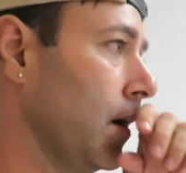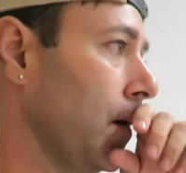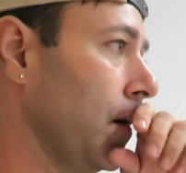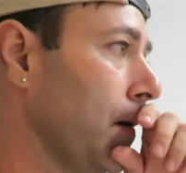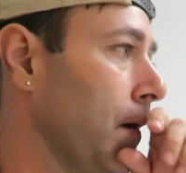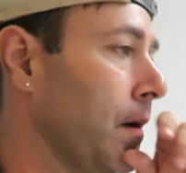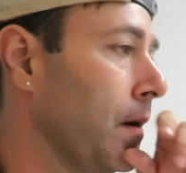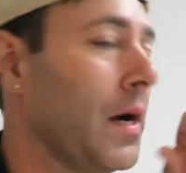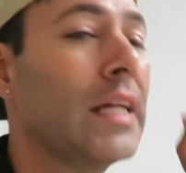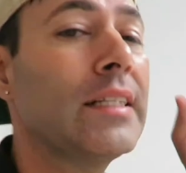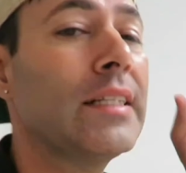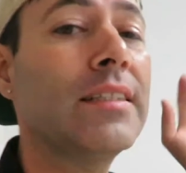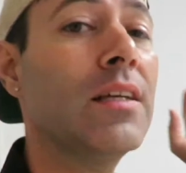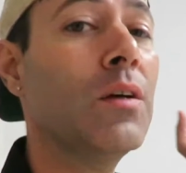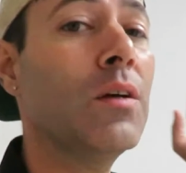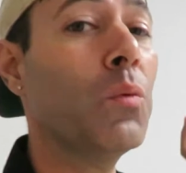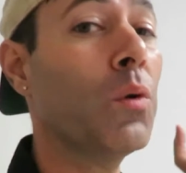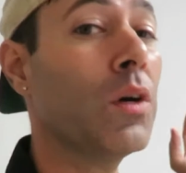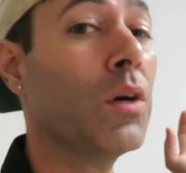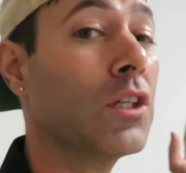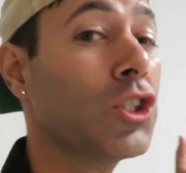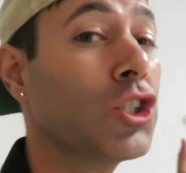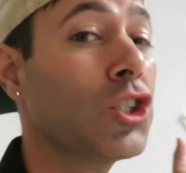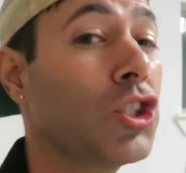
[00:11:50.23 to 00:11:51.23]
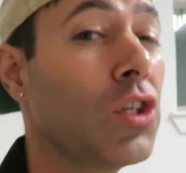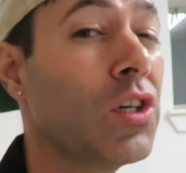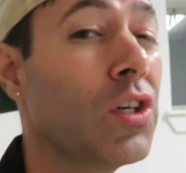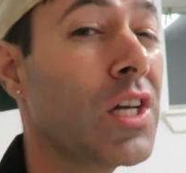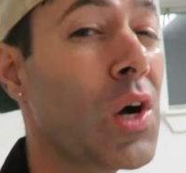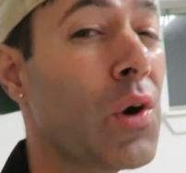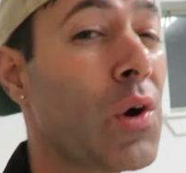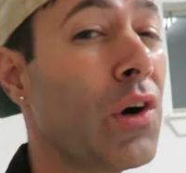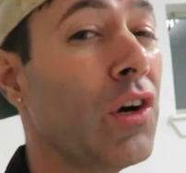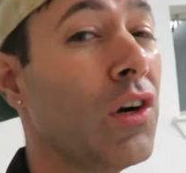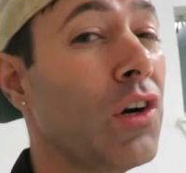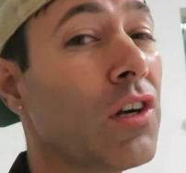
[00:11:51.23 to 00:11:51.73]
I didn't want to show
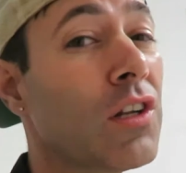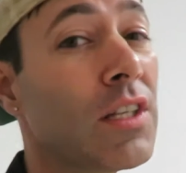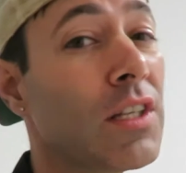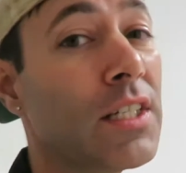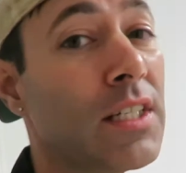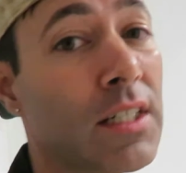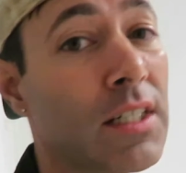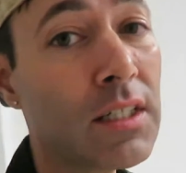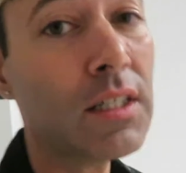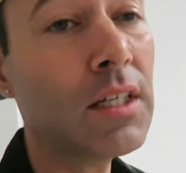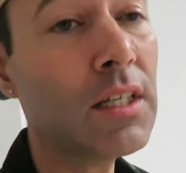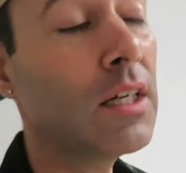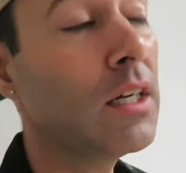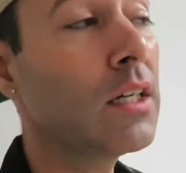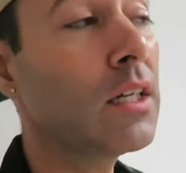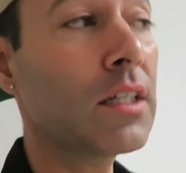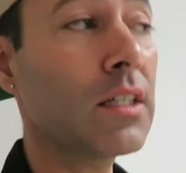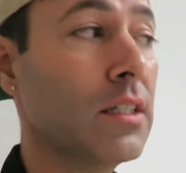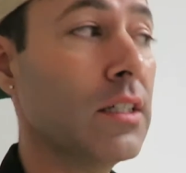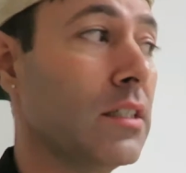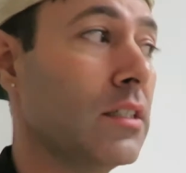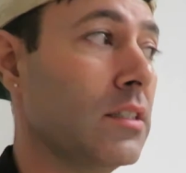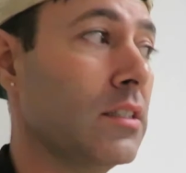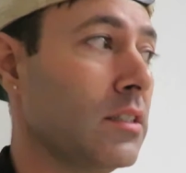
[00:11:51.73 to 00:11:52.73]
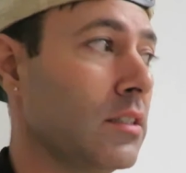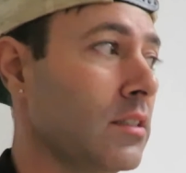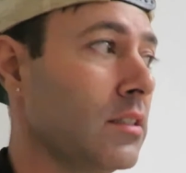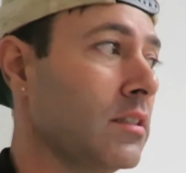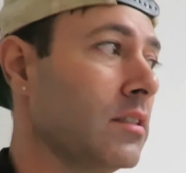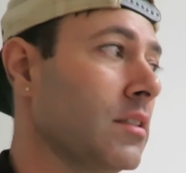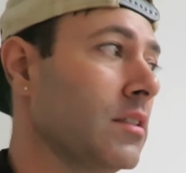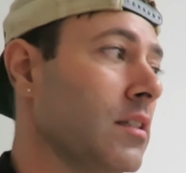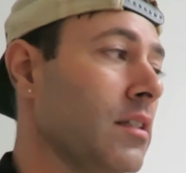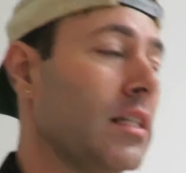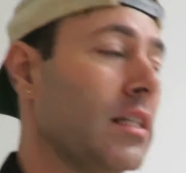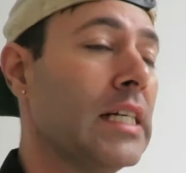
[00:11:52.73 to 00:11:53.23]
y'all earlier
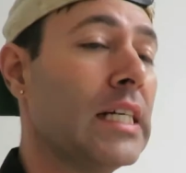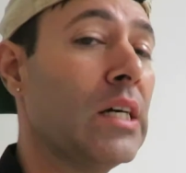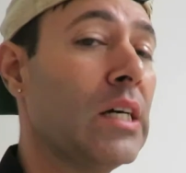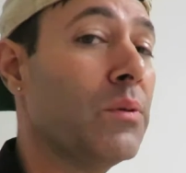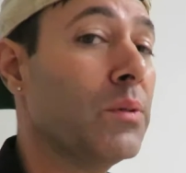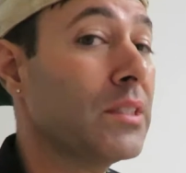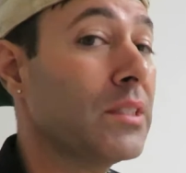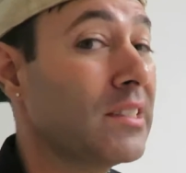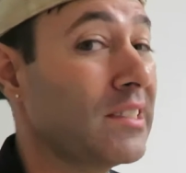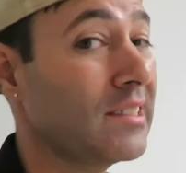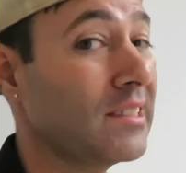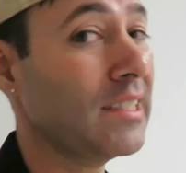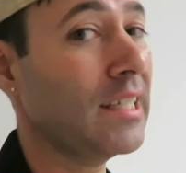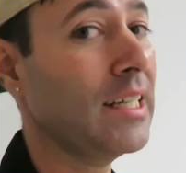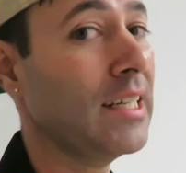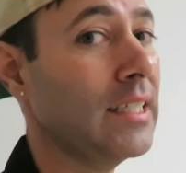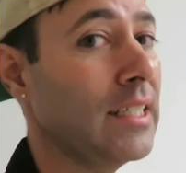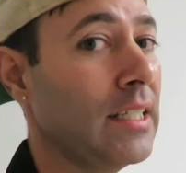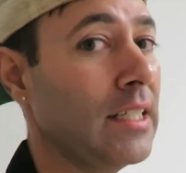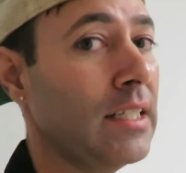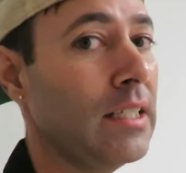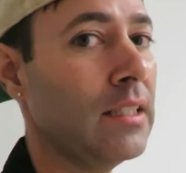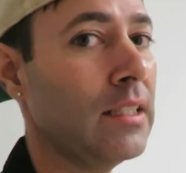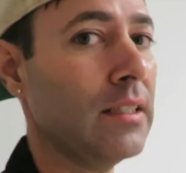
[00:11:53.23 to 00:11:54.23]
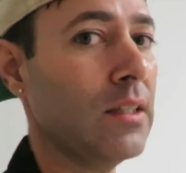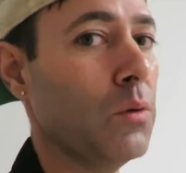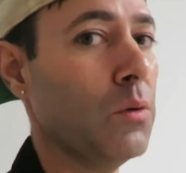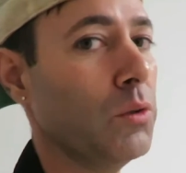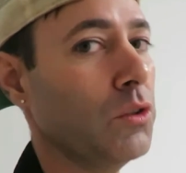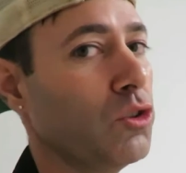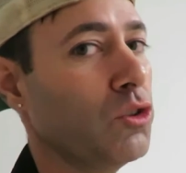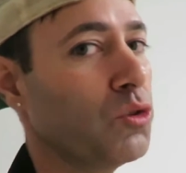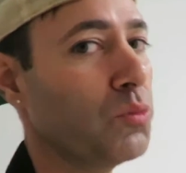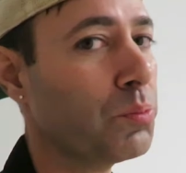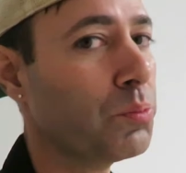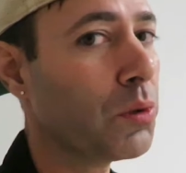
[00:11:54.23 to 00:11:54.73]
because, like I was saying, they
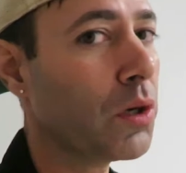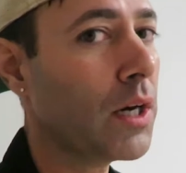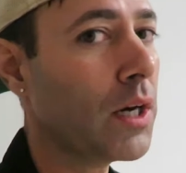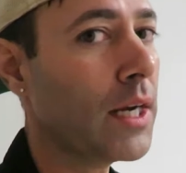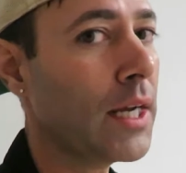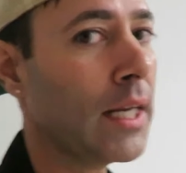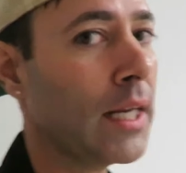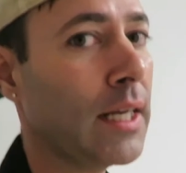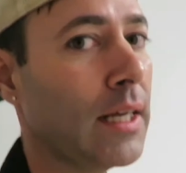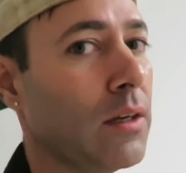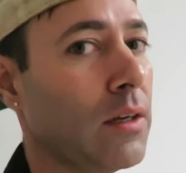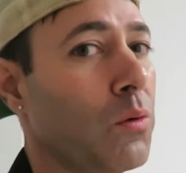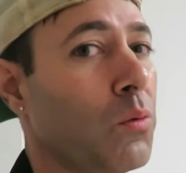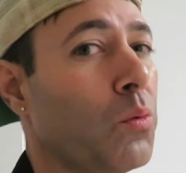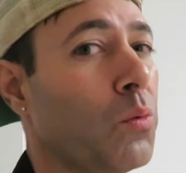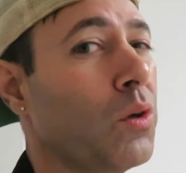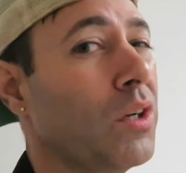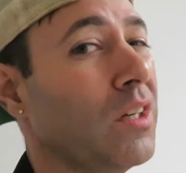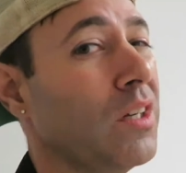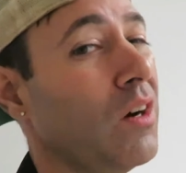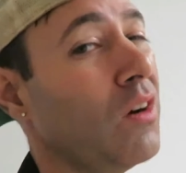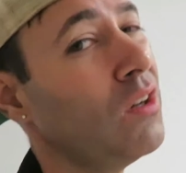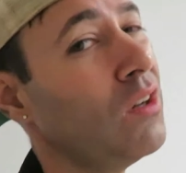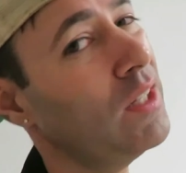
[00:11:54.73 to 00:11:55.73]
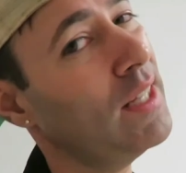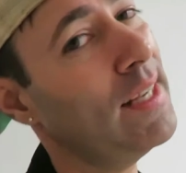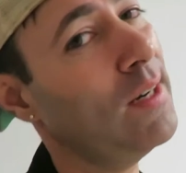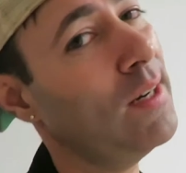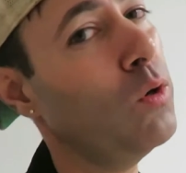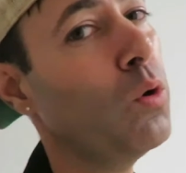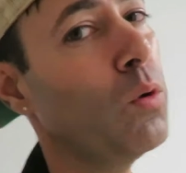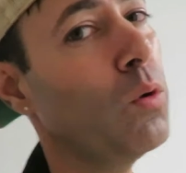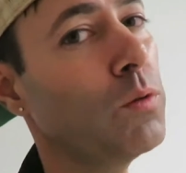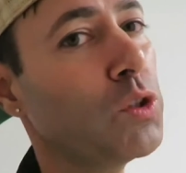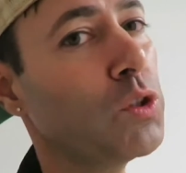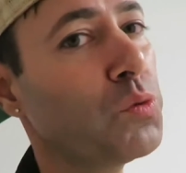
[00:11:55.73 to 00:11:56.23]
was spraying. I don't want all
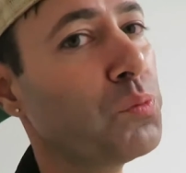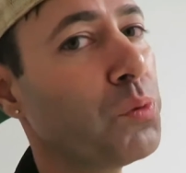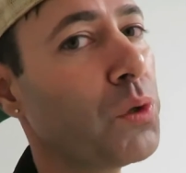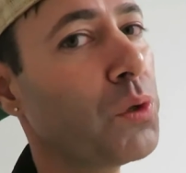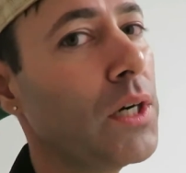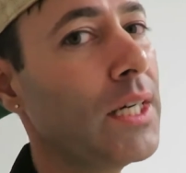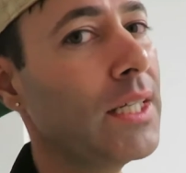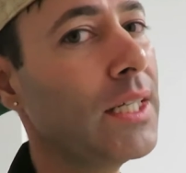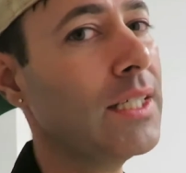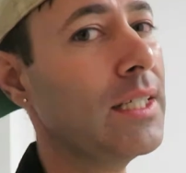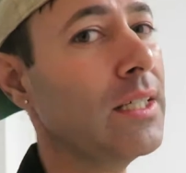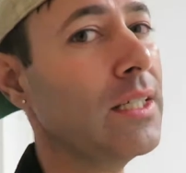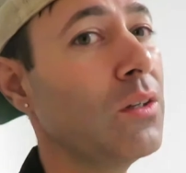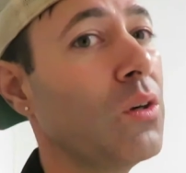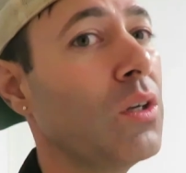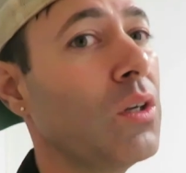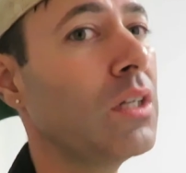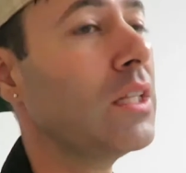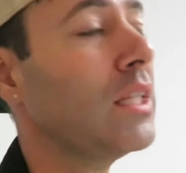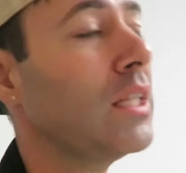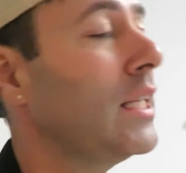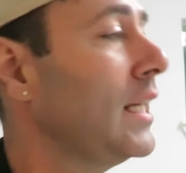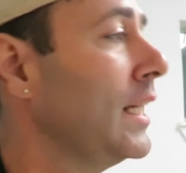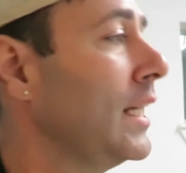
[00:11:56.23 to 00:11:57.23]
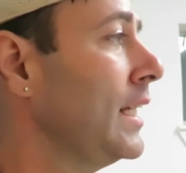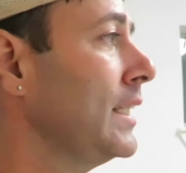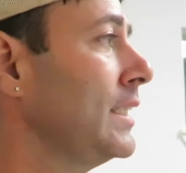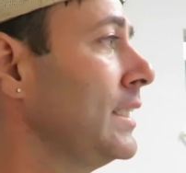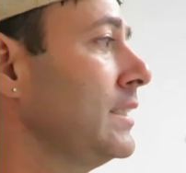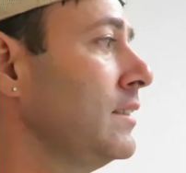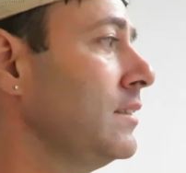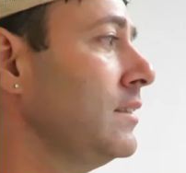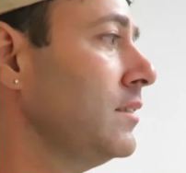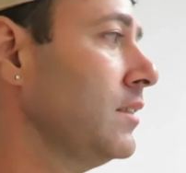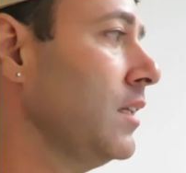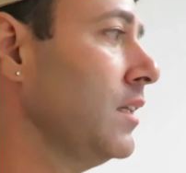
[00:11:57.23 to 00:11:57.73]
that overspray to get on the
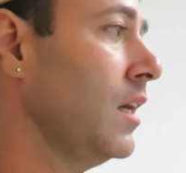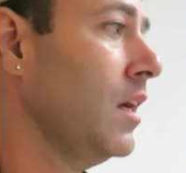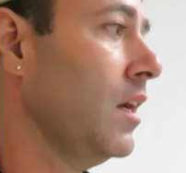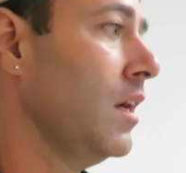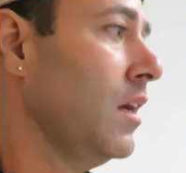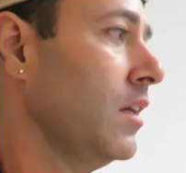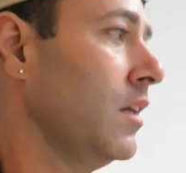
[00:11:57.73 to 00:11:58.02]
lens.